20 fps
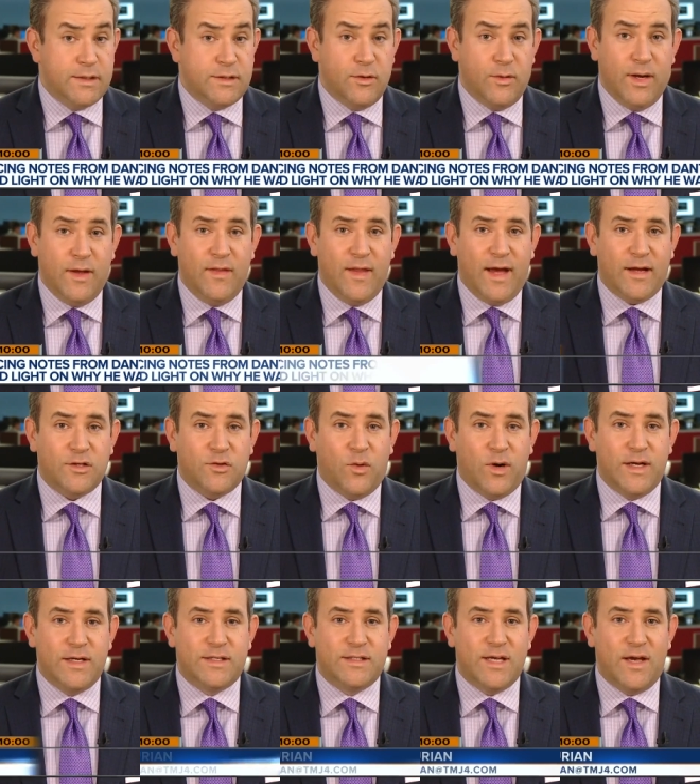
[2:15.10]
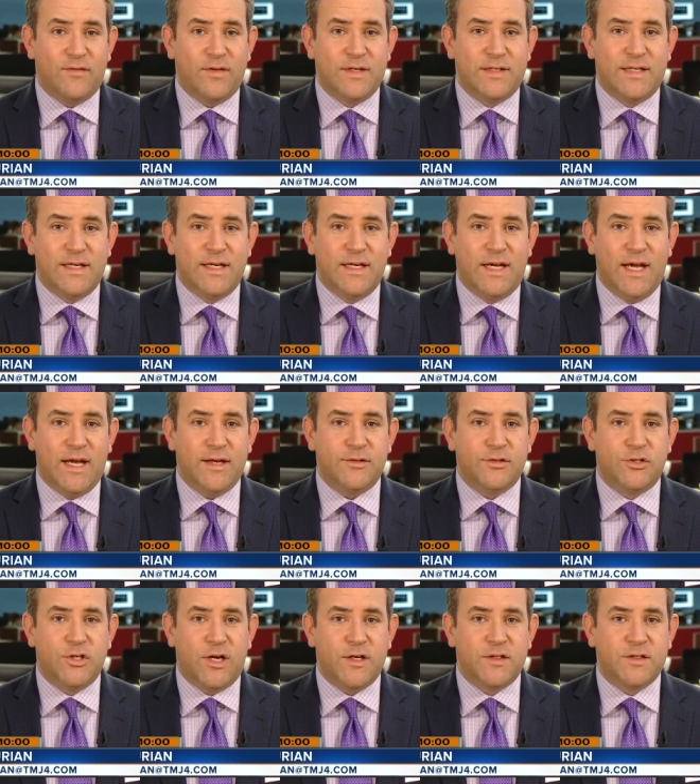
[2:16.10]
So in that 2017 case,
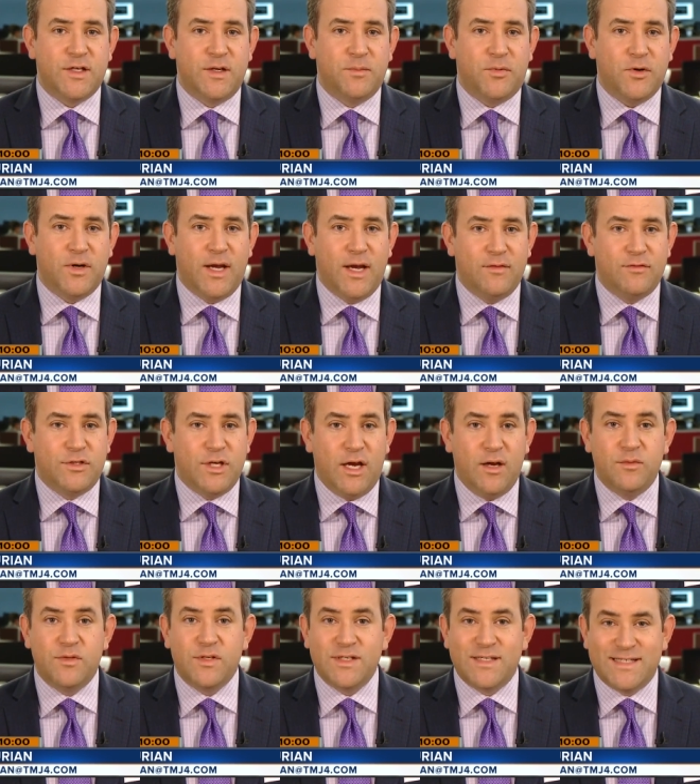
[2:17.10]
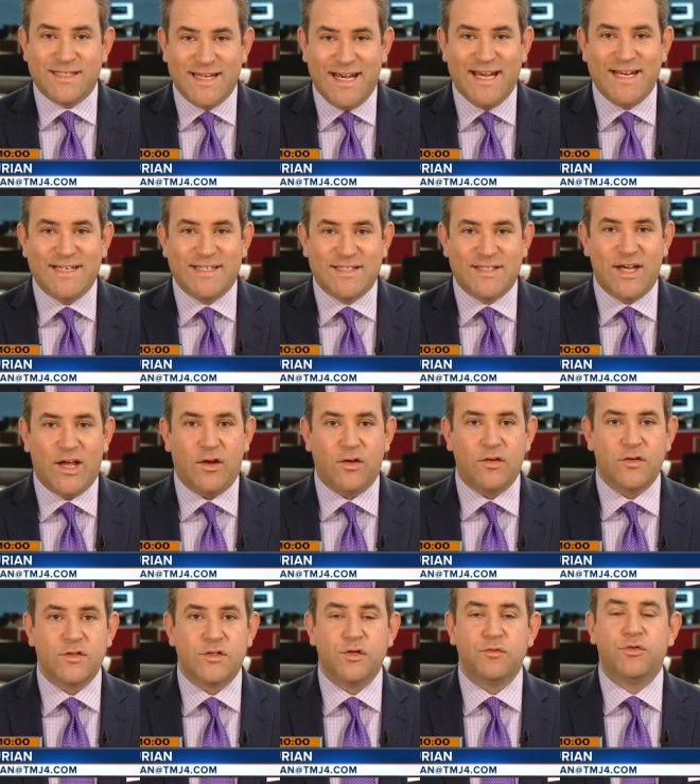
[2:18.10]
Judge Cimpl gave James a stayed
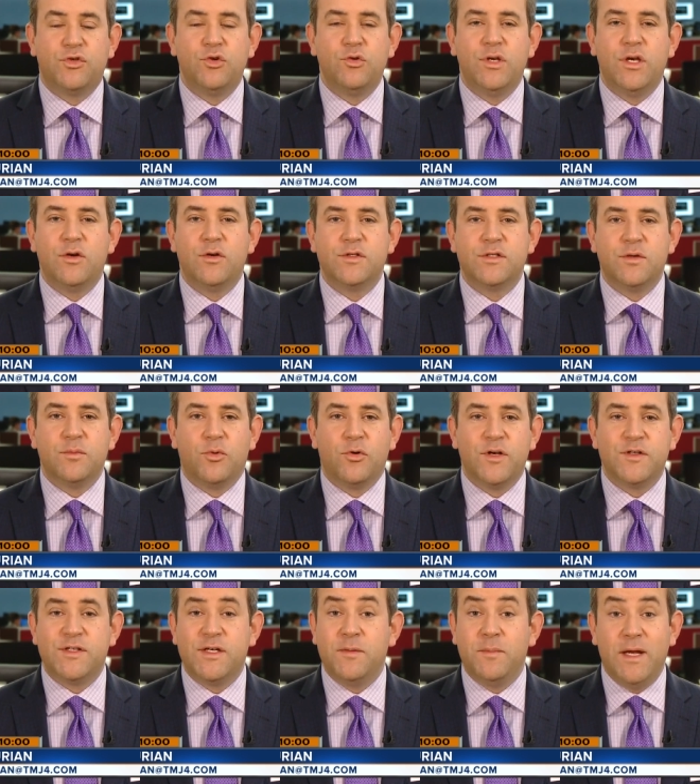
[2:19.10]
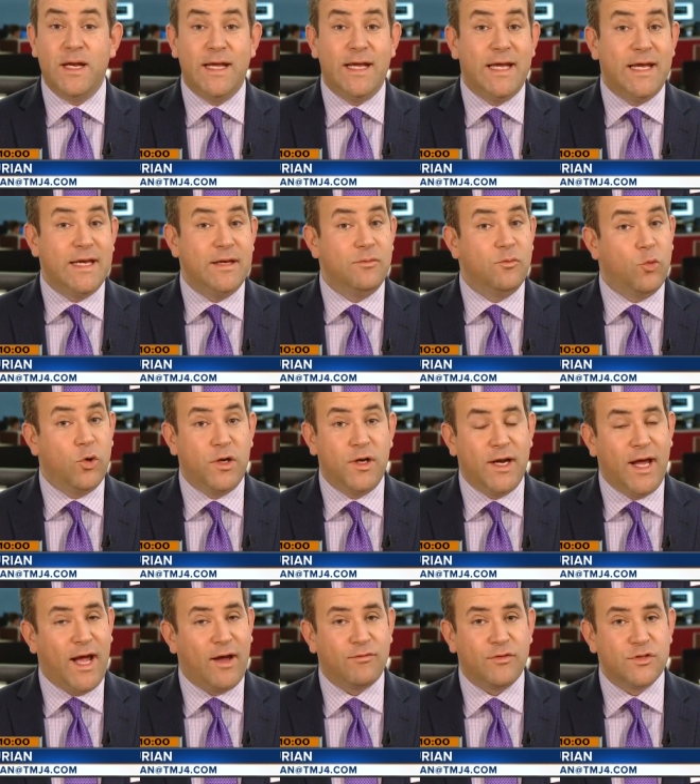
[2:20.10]
sentence of two years in prison, meaning he
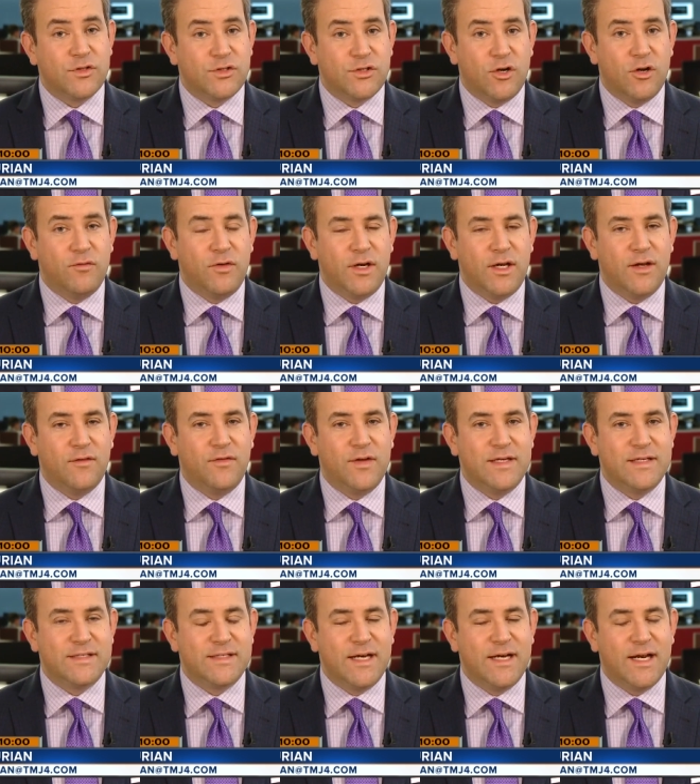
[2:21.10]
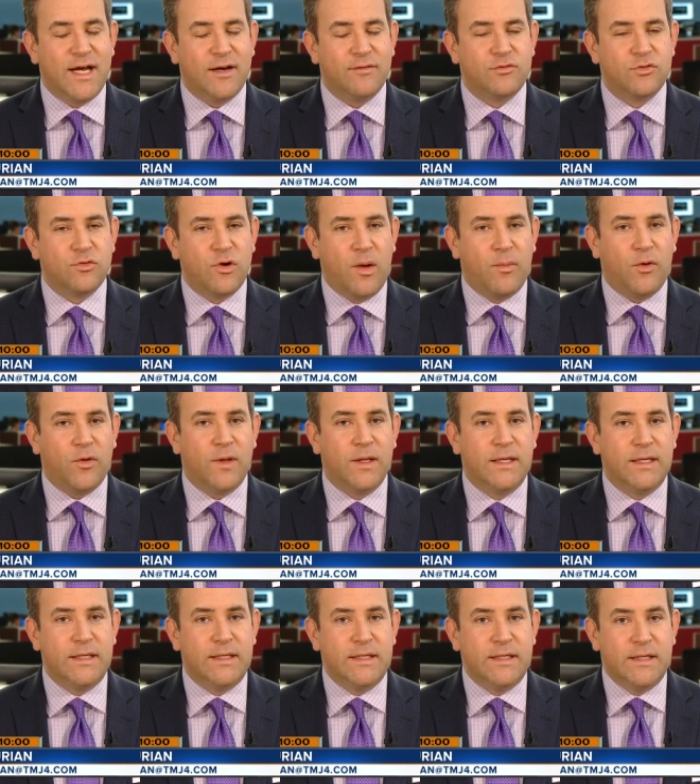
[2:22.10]
wouldn't have to serve it if he stayed out of trouble.
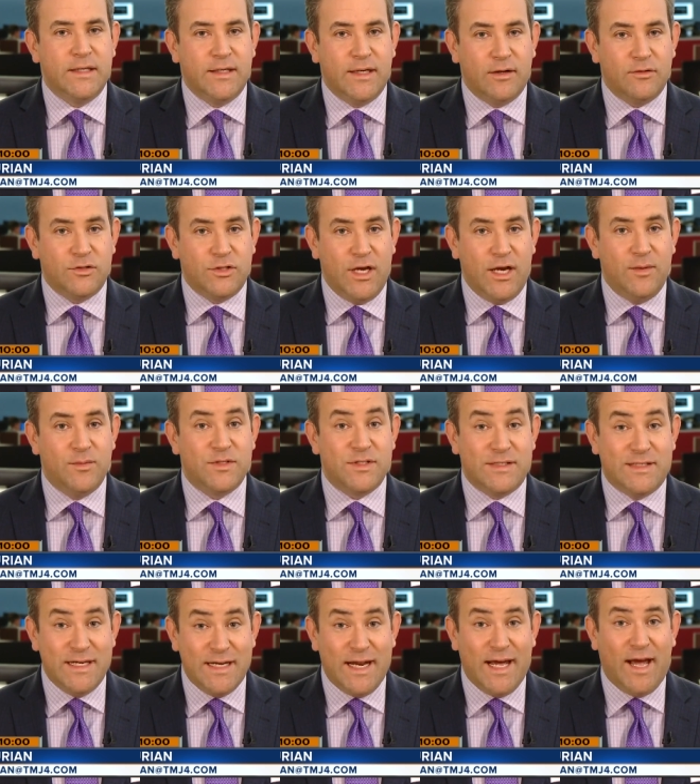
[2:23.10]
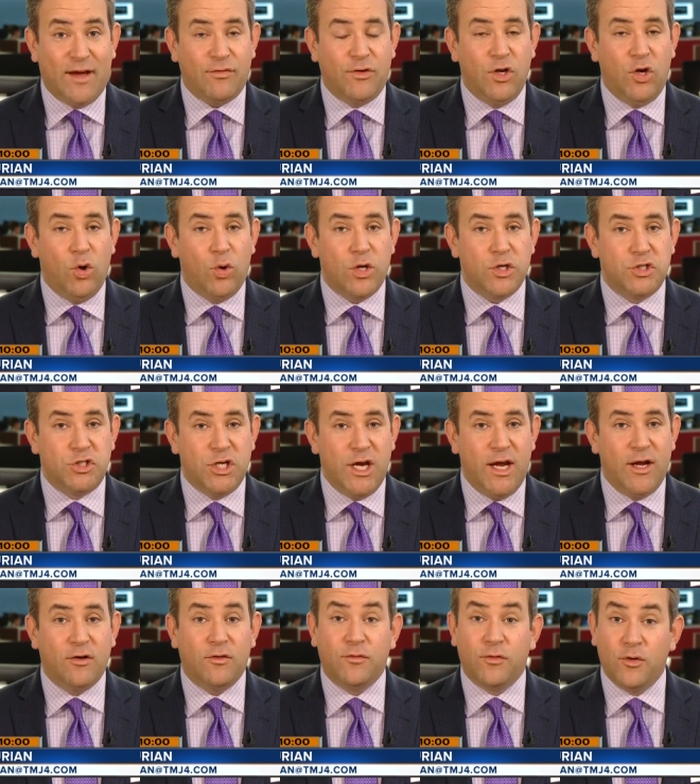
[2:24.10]
Now, James did have to go to
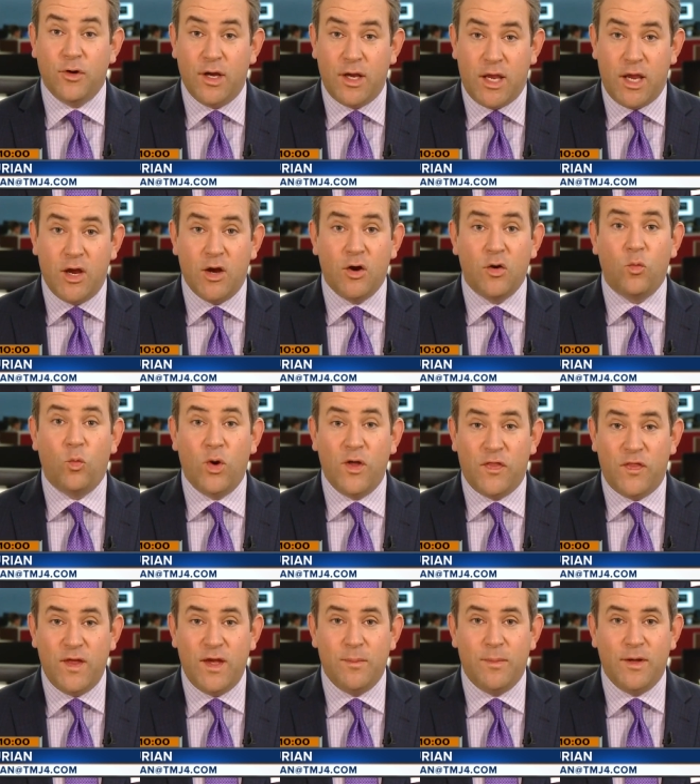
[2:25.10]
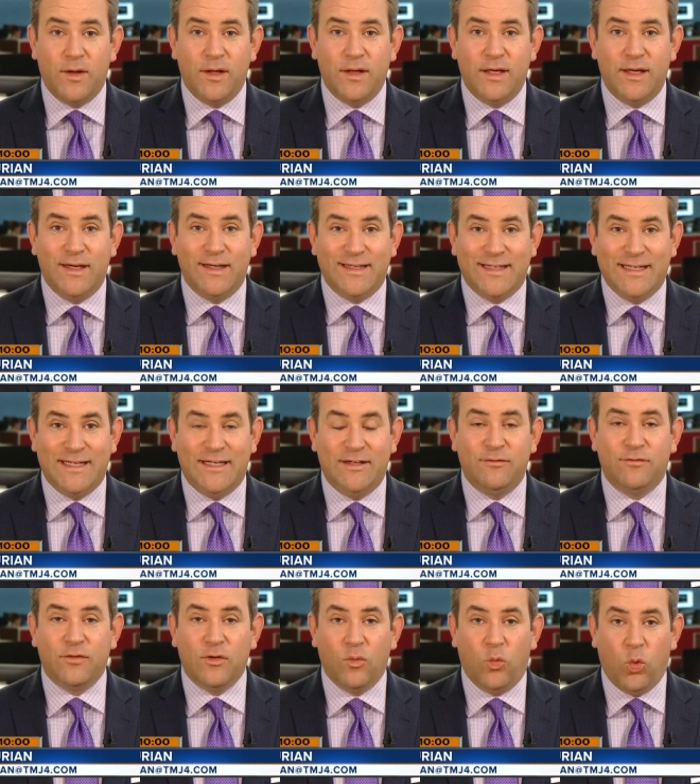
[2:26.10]
jail for a year with the ability to
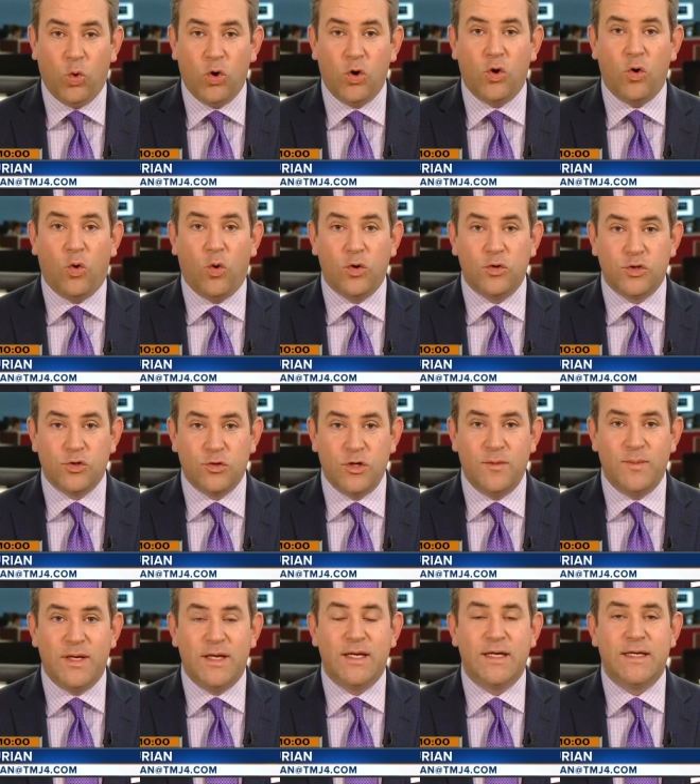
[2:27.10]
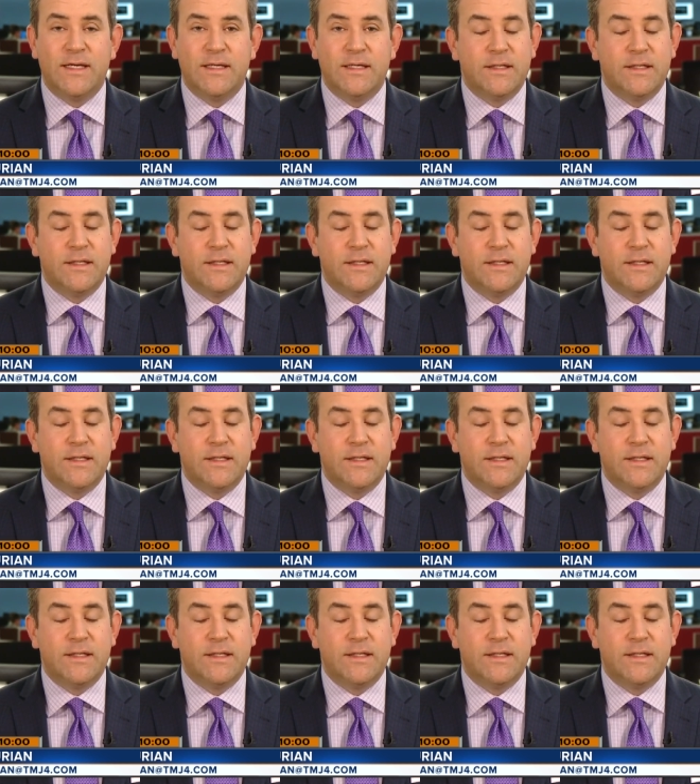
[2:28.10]
leave for work or treatment.